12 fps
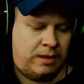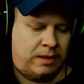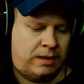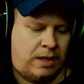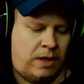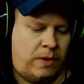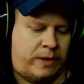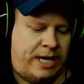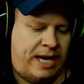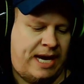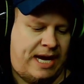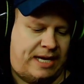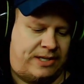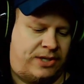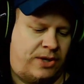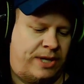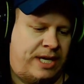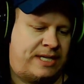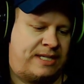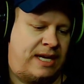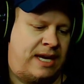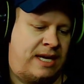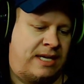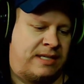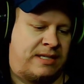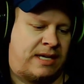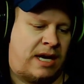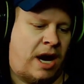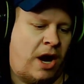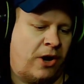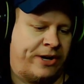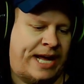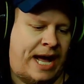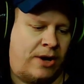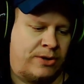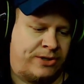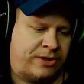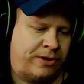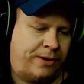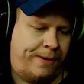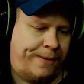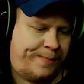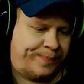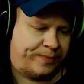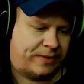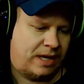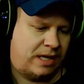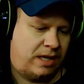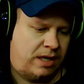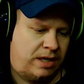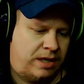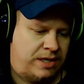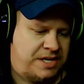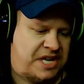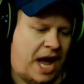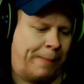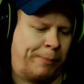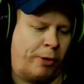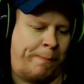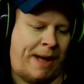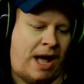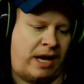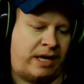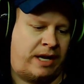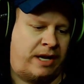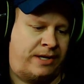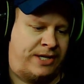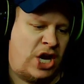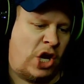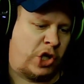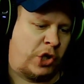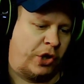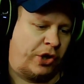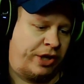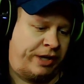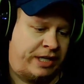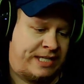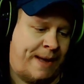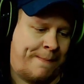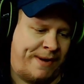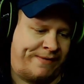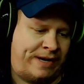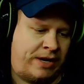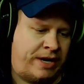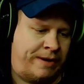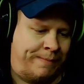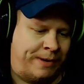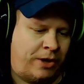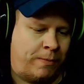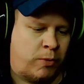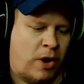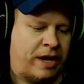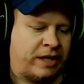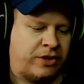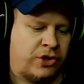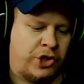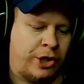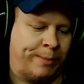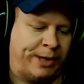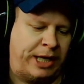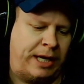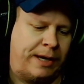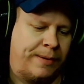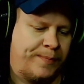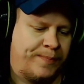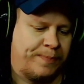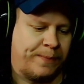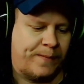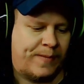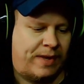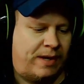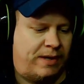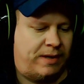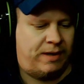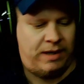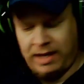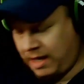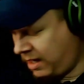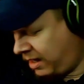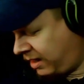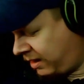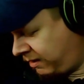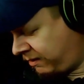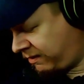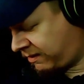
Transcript: Okay, so this is Kartäuser Doppelbock Dunkel. It's a Bavarian beer, product of Germany, and